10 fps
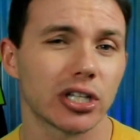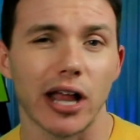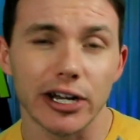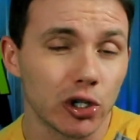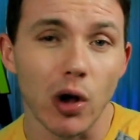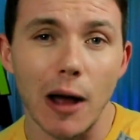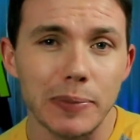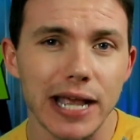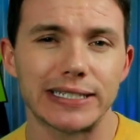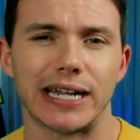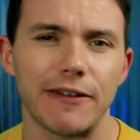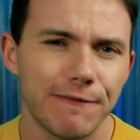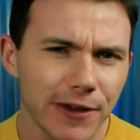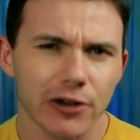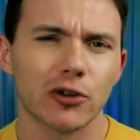a lot of new updates, and I
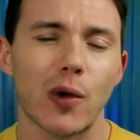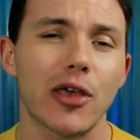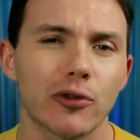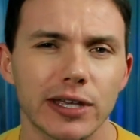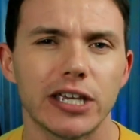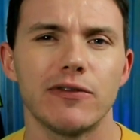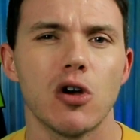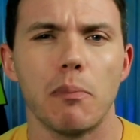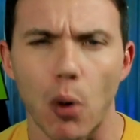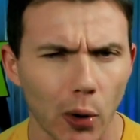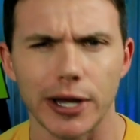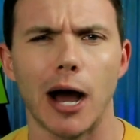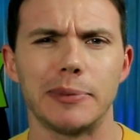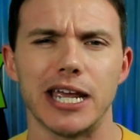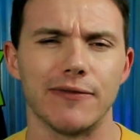figured rather than give you a boring
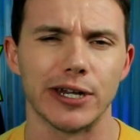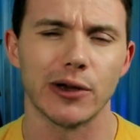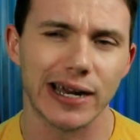update video,